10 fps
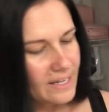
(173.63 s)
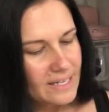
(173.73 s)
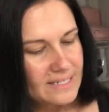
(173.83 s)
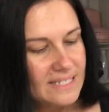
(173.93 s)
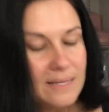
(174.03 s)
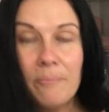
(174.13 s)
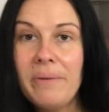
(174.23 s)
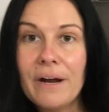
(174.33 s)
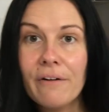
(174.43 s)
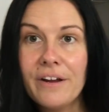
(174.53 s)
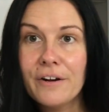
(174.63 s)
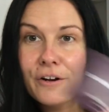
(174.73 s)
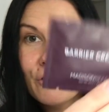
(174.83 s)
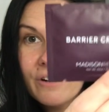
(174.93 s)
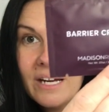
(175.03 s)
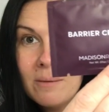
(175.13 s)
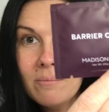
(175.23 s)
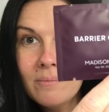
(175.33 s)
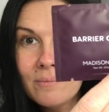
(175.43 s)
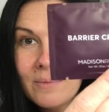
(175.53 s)
is some barrier
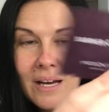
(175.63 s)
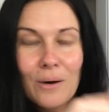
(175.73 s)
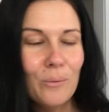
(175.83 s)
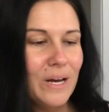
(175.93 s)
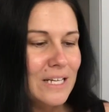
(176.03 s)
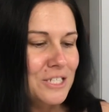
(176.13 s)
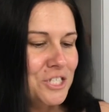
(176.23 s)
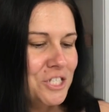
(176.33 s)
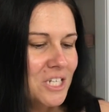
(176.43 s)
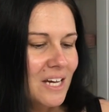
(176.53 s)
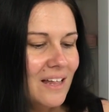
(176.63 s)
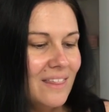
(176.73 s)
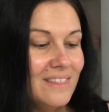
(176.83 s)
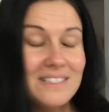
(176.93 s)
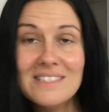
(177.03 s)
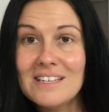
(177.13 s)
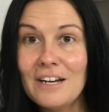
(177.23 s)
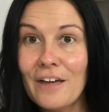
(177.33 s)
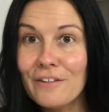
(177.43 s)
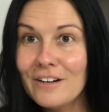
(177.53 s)
cream, which this is
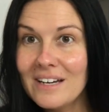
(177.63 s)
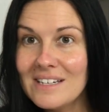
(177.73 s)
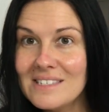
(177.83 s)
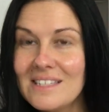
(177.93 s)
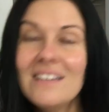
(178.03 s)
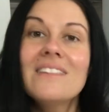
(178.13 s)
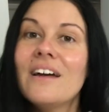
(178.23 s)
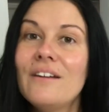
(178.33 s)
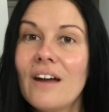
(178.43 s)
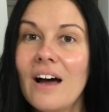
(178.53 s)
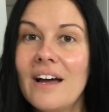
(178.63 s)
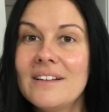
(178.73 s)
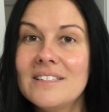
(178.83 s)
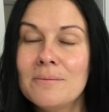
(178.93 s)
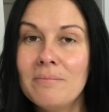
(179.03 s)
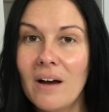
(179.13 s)
another nice thing that not